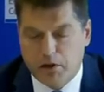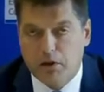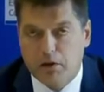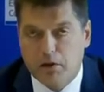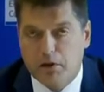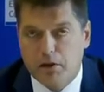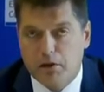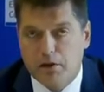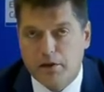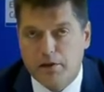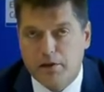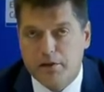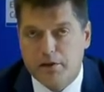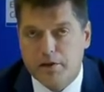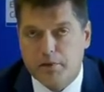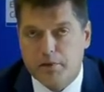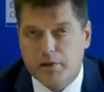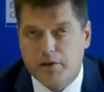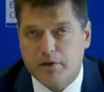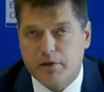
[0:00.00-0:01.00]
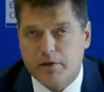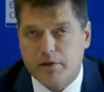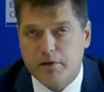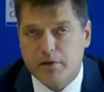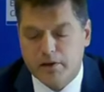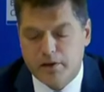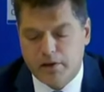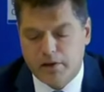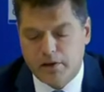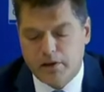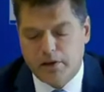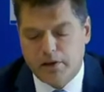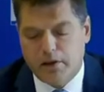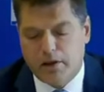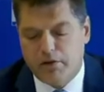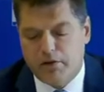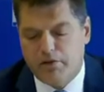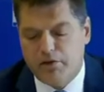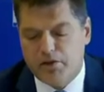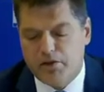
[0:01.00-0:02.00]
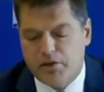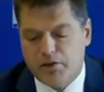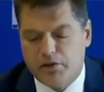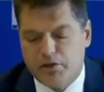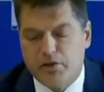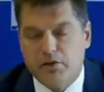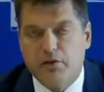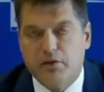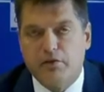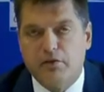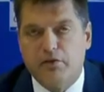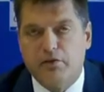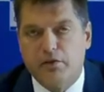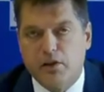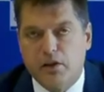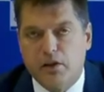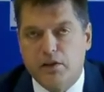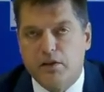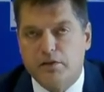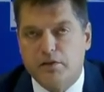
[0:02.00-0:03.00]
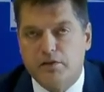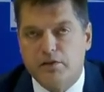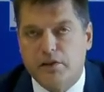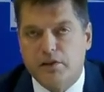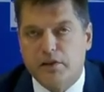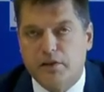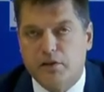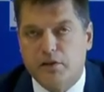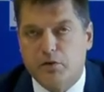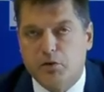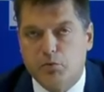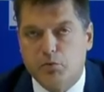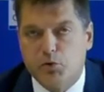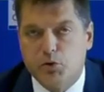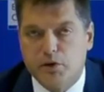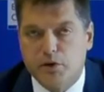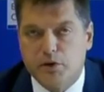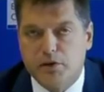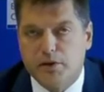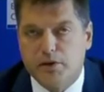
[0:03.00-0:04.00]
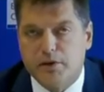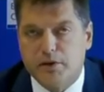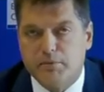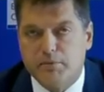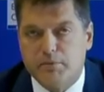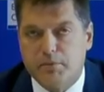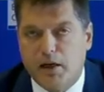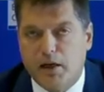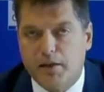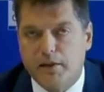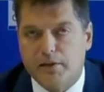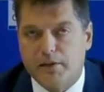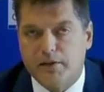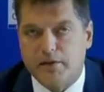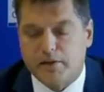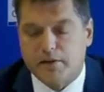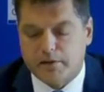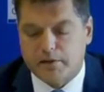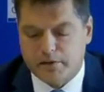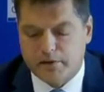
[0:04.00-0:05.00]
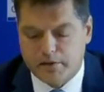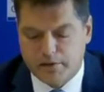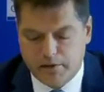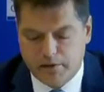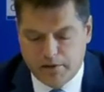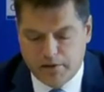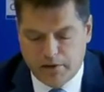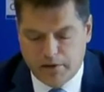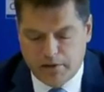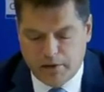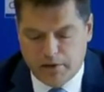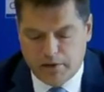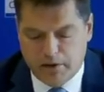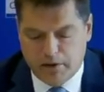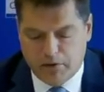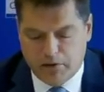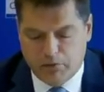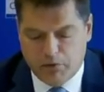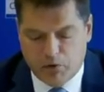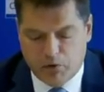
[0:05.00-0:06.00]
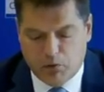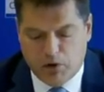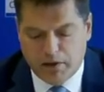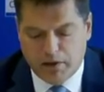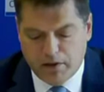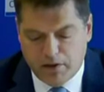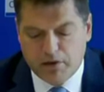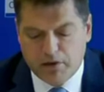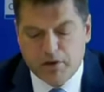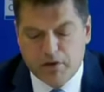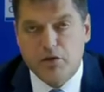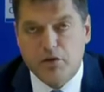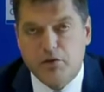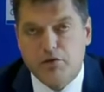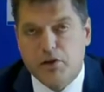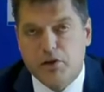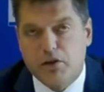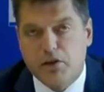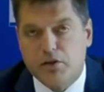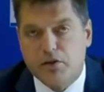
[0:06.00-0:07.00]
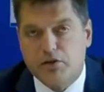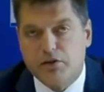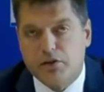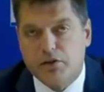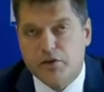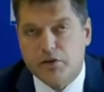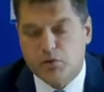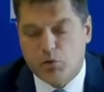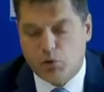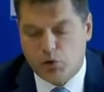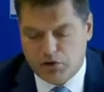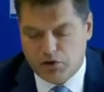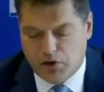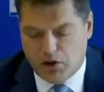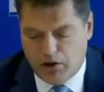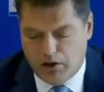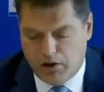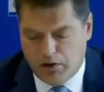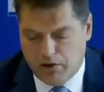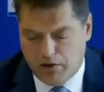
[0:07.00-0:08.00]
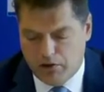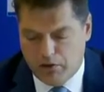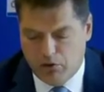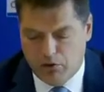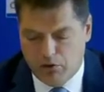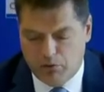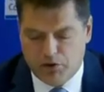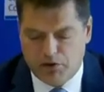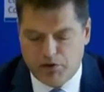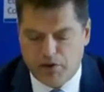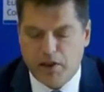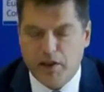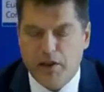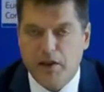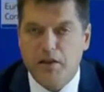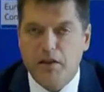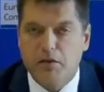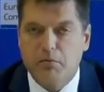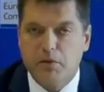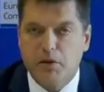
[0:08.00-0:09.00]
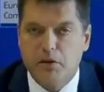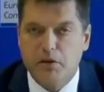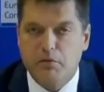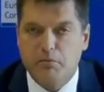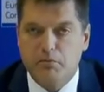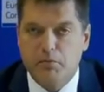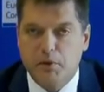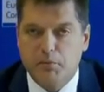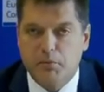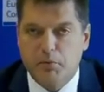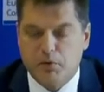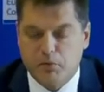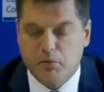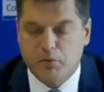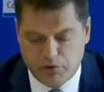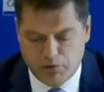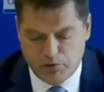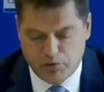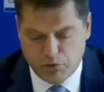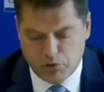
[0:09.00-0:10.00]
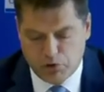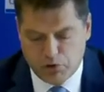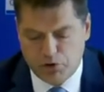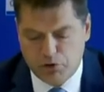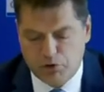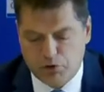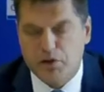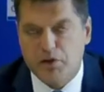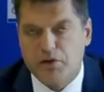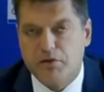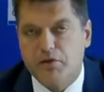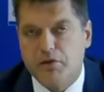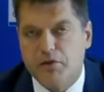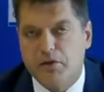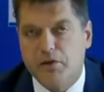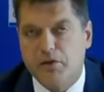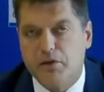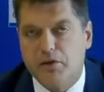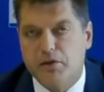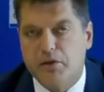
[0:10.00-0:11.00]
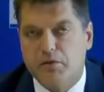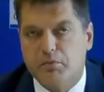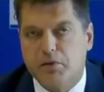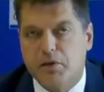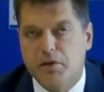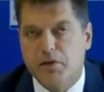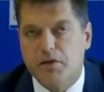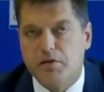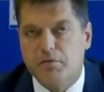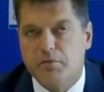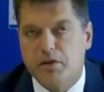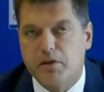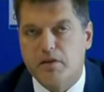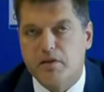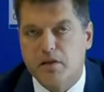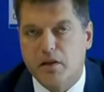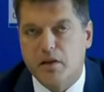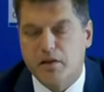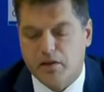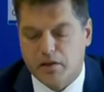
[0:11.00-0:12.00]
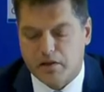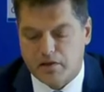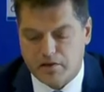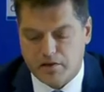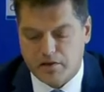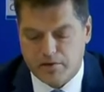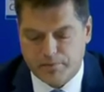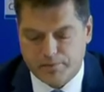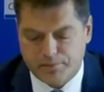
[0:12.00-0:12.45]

Earlier this month, I visited the flood-affected communities in Pakistan. With one-third of the country underwater, almost 8 million people were forced to live in displacement settings.